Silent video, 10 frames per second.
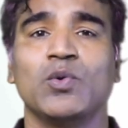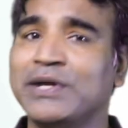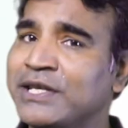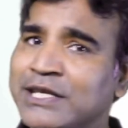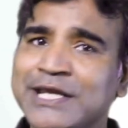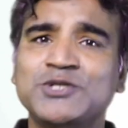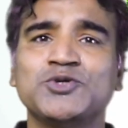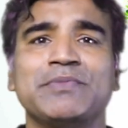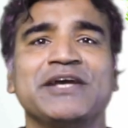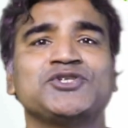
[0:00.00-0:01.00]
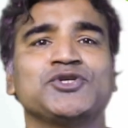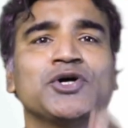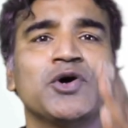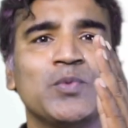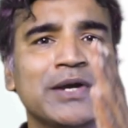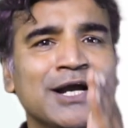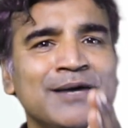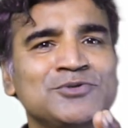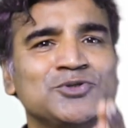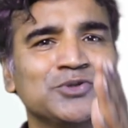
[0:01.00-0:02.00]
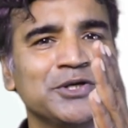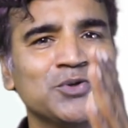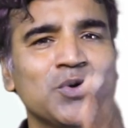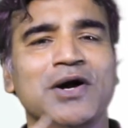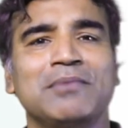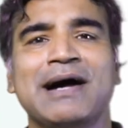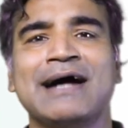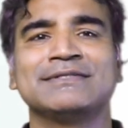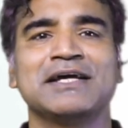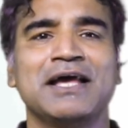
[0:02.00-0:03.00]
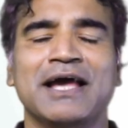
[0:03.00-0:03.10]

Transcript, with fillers: We need to make sure we come to the yoga mat